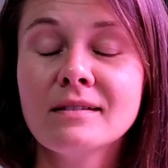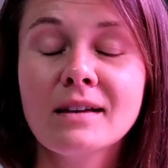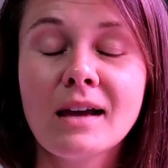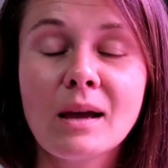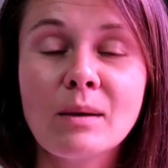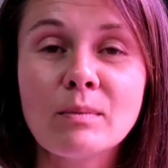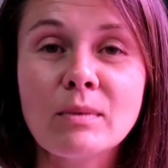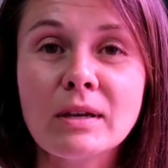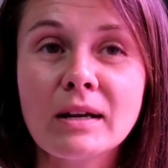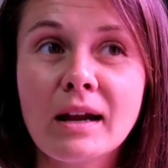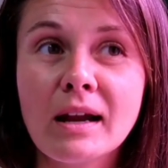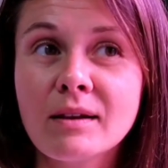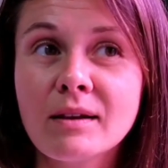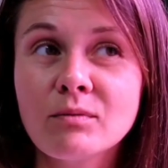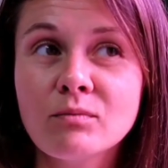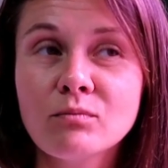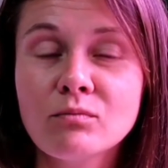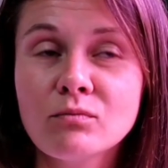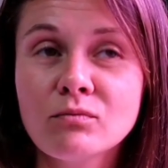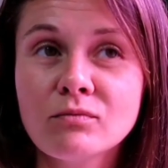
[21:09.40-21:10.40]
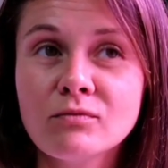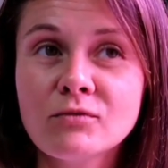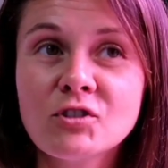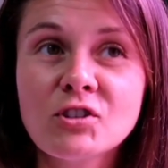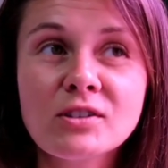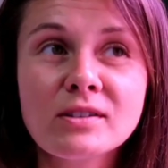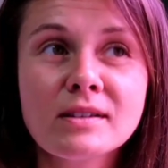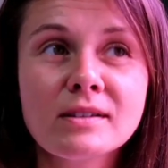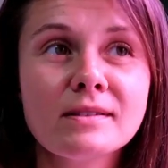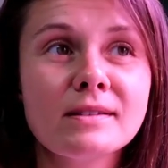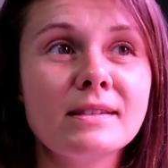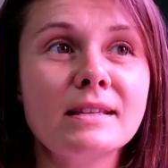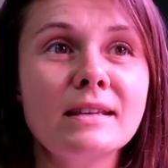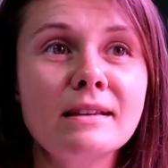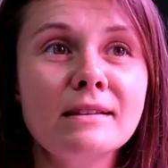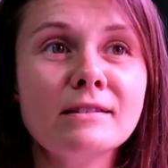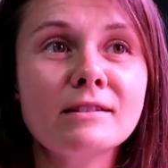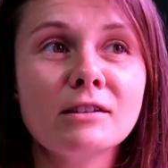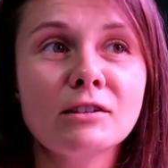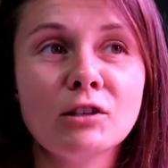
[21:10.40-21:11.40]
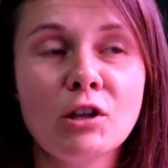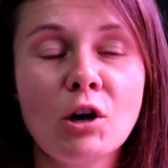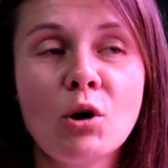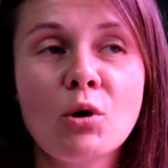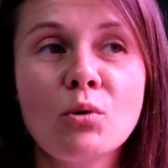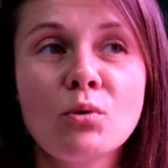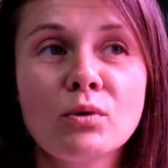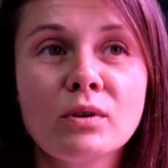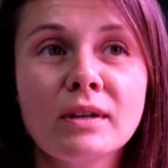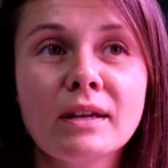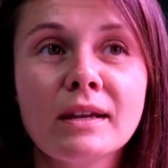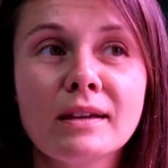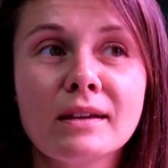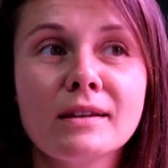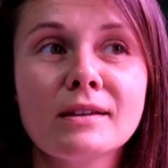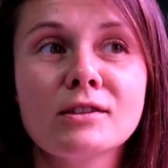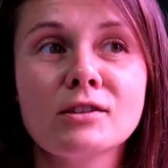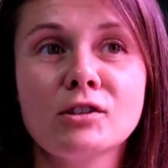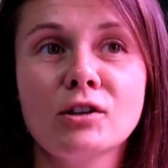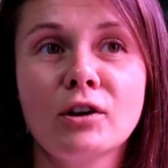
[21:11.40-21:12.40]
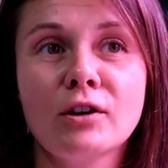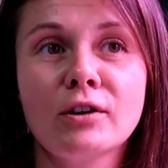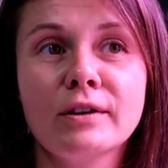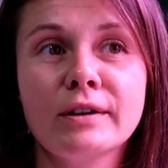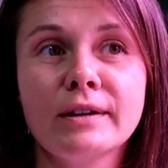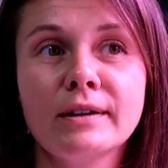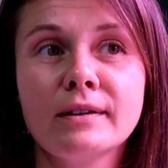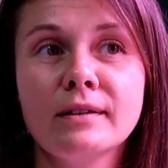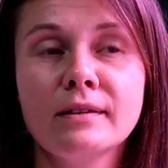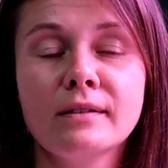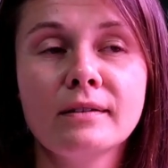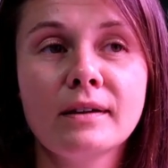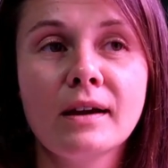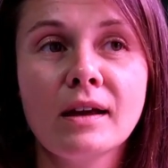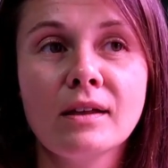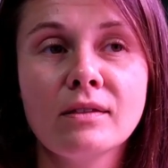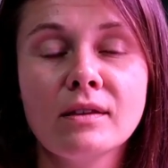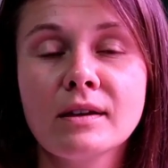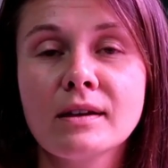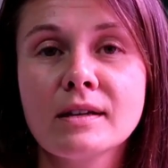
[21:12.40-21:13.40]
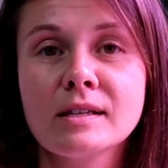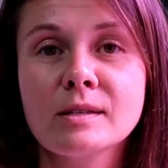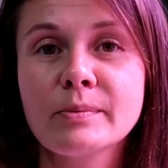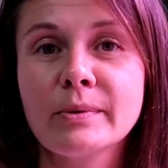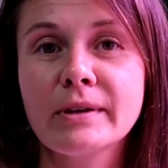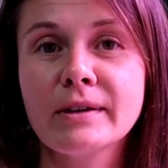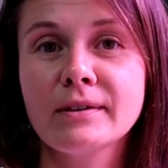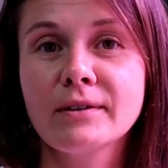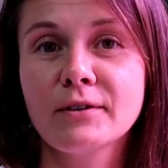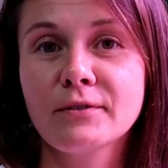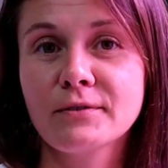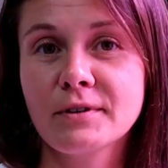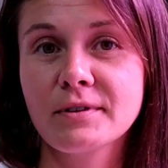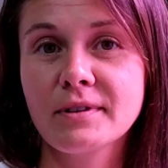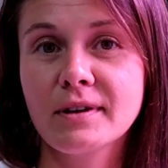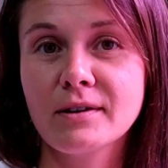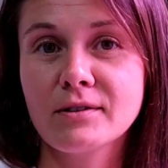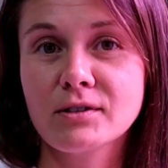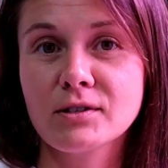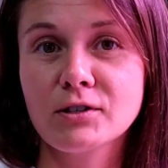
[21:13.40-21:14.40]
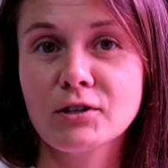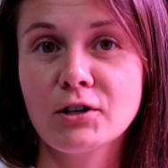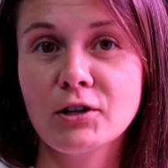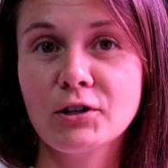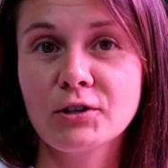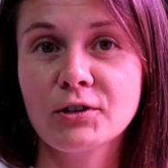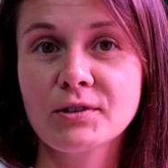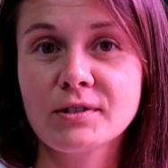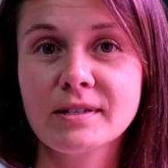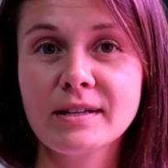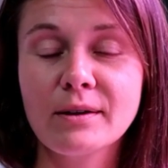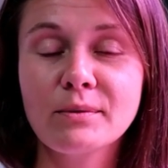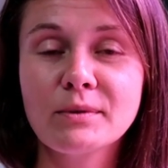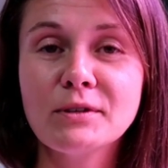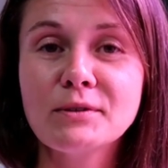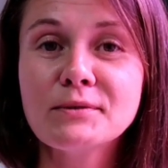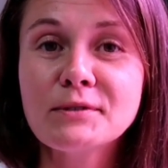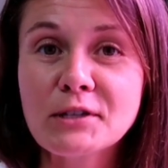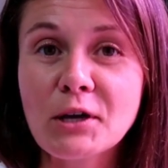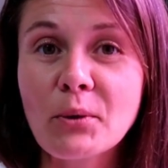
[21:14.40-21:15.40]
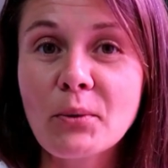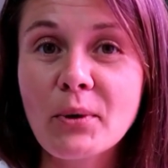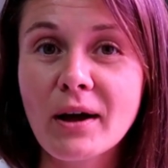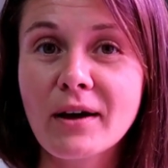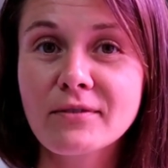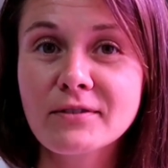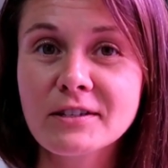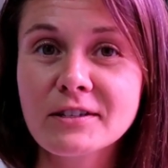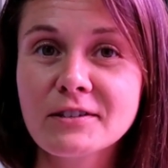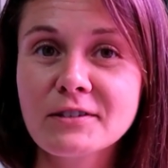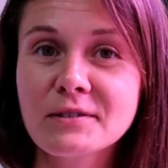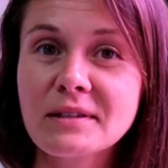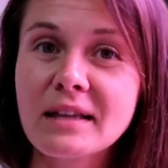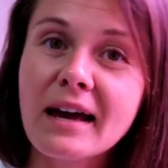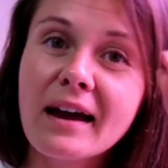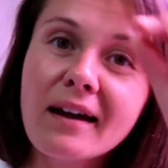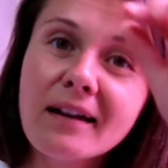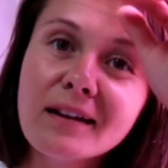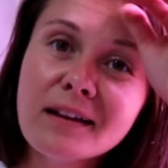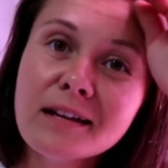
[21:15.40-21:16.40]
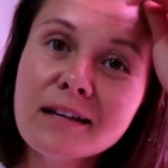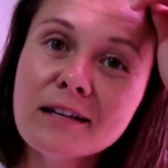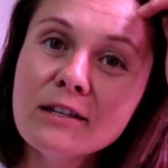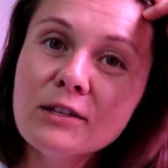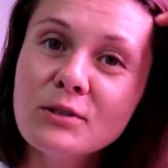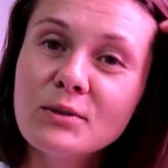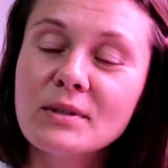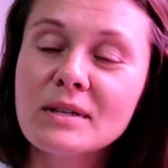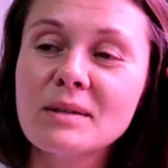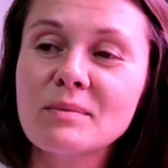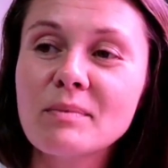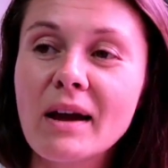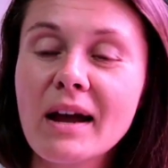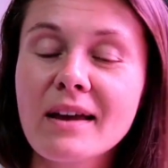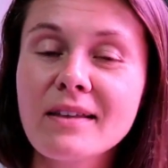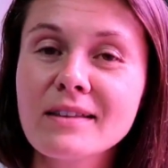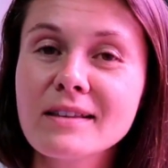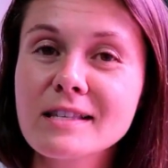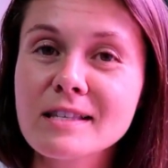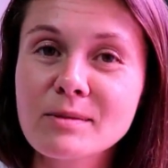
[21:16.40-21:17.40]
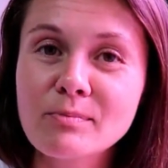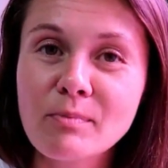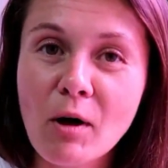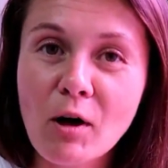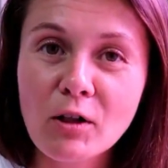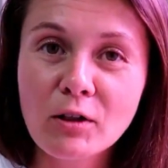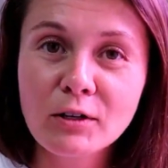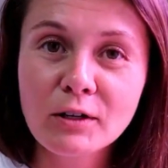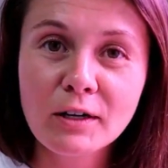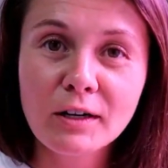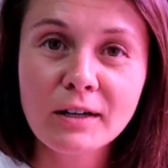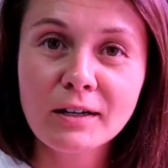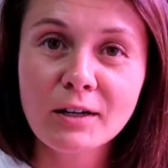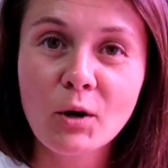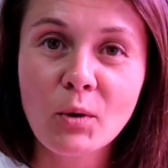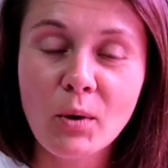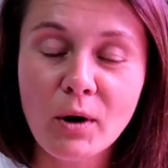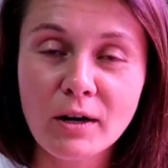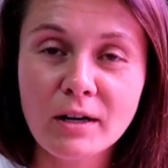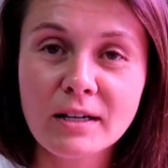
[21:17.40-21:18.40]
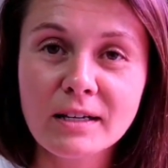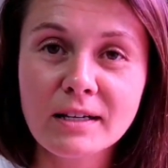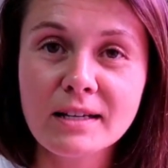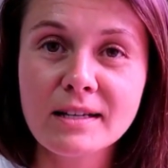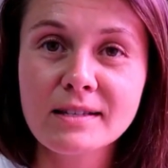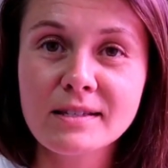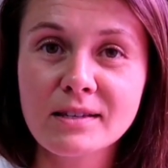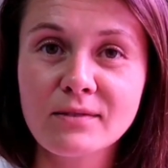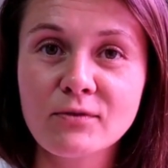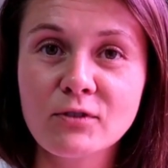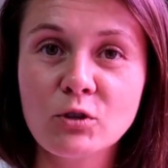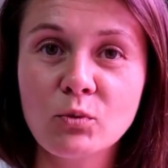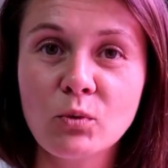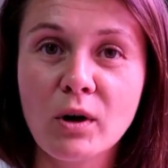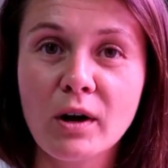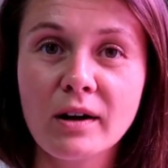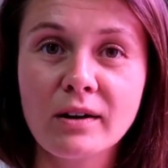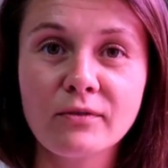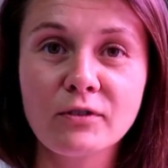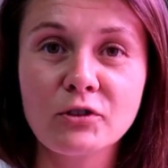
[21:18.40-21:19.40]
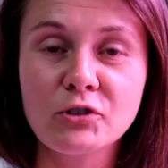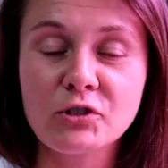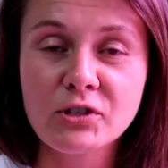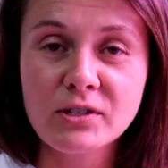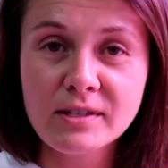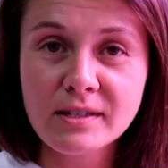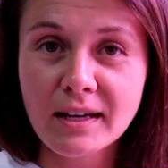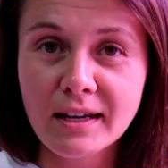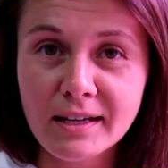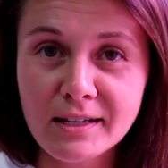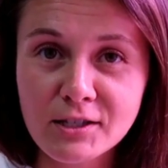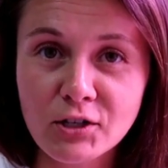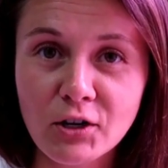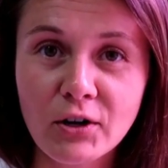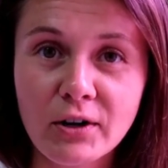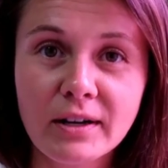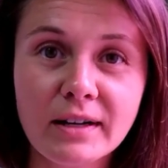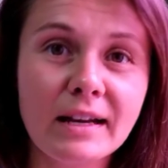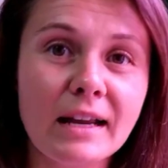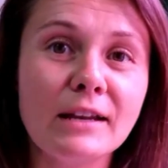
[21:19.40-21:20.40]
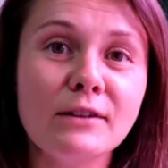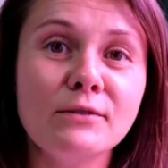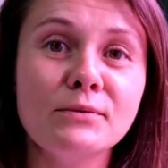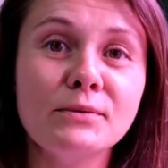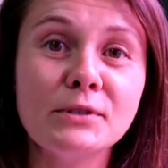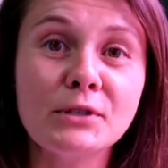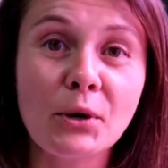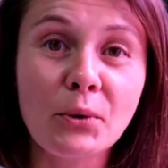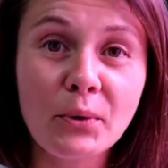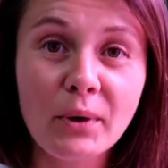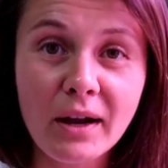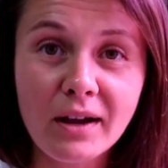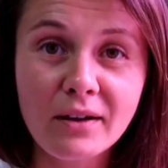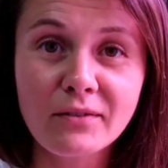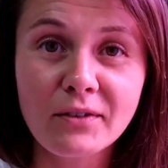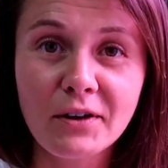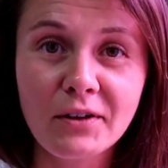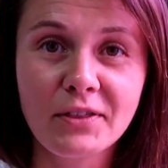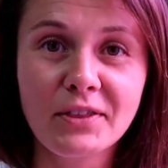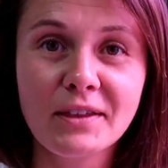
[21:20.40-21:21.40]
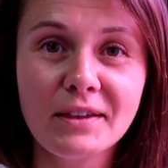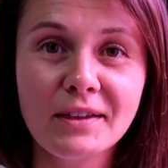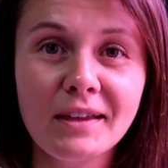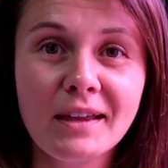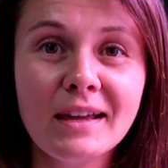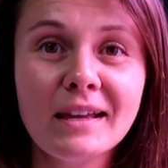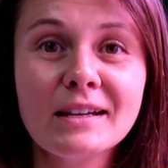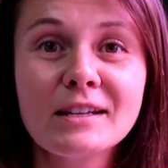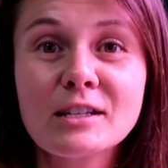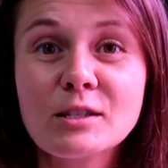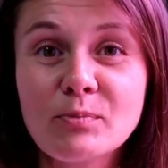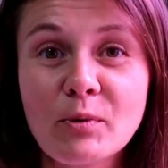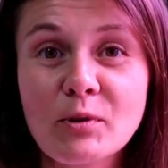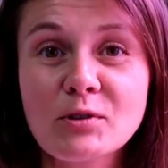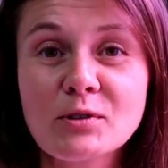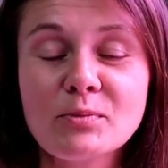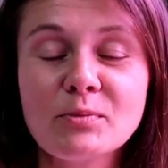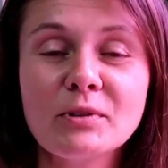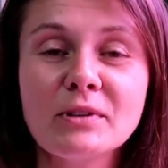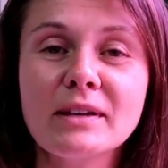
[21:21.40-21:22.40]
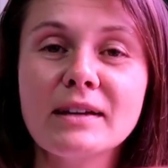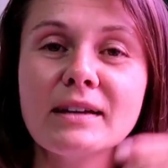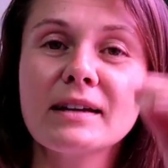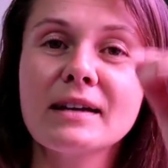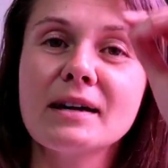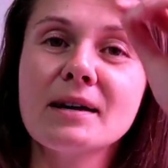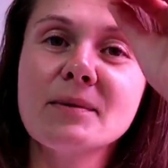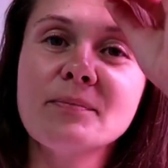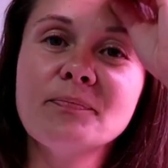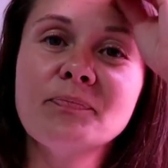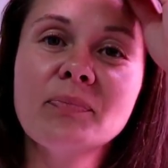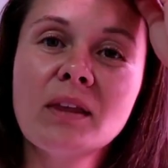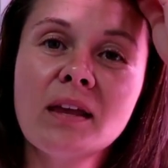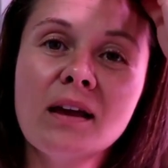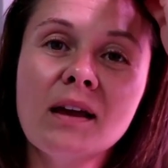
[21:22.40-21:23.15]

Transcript: I mean, just in seeds alone, getting started, I think I spent over $1,000. Now, you don't have to do that. You can buy the smaller quantities if you want, if you're just getting started and you don't have all the disposable income.